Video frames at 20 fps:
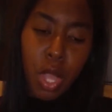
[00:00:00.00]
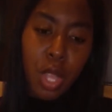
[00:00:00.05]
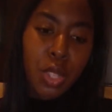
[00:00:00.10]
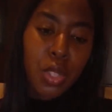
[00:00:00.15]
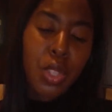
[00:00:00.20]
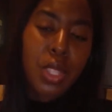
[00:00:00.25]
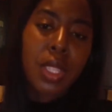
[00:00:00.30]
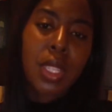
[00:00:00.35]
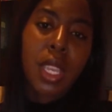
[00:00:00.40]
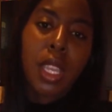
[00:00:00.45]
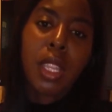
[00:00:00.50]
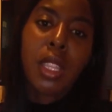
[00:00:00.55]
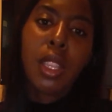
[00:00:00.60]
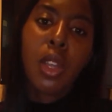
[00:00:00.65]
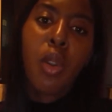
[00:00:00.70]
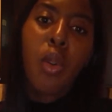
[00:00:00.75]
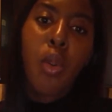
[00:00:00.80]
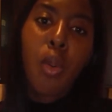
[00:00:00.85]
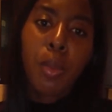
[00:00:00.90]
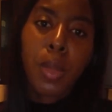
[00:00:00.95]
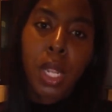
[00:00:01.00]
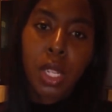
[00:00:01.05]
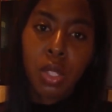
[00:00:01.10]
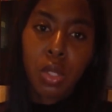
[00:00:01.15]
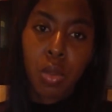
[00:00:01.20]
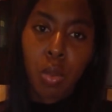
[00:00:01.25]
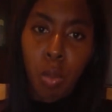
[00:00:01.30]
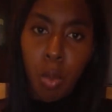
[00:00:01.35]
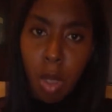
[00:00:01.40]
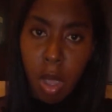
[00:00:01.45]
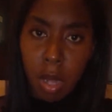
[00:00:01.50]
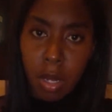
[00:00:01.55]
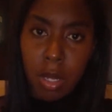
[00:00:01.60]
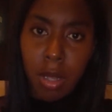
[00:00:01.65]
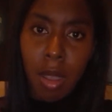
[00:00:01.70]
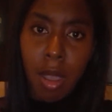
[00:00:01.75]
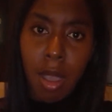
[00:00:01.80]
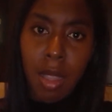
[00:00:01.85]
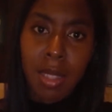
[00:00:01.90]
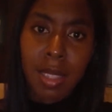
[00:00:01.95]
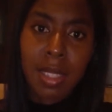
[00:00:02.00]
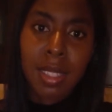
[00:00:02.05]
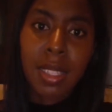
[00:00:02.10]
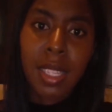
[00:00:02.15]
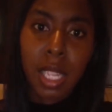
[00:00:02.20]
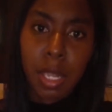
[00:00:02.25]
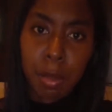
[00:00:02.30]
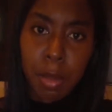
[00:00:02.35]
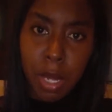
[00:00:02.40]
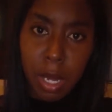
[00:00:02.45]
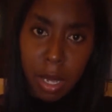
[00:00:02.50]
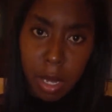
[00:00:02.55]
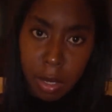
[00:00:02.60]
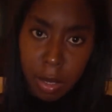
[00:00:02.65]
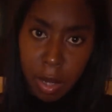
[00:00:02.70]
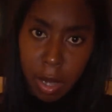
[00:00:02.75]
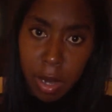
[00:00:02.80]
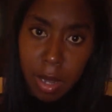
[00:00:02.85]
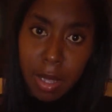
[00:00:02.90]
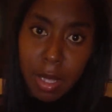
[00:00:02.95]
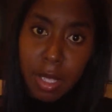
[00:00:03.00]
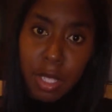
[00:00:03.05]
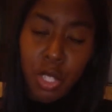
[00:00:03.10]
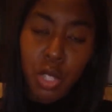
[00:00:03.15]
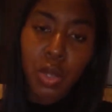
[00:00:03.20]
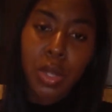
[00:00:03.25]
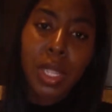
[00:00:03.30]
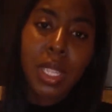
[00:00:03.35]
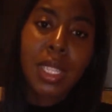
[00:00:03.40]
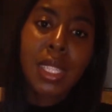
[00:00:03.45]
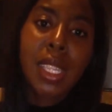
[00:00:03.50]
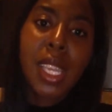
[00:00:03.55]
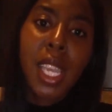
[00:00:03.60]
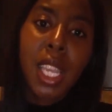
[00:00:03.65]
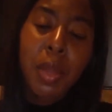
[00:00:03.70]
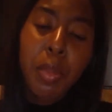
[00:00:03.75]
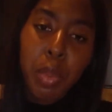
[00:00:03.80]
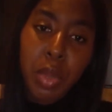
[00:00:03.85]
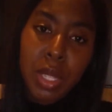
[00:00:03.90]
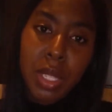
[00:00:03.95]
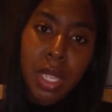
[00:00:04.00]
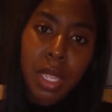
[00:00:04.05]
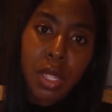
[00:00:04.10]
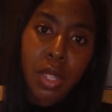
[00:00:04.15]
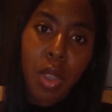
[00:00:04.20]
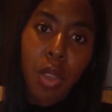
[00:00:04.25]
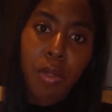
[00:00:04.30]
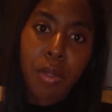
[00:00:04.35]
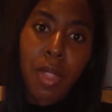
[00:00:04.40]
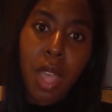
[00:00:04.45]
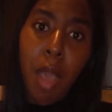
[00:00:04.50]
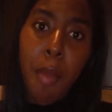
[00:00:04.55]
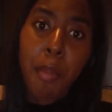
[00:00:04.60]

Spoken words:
So say the home that you want costs $10 million, you need 10% of that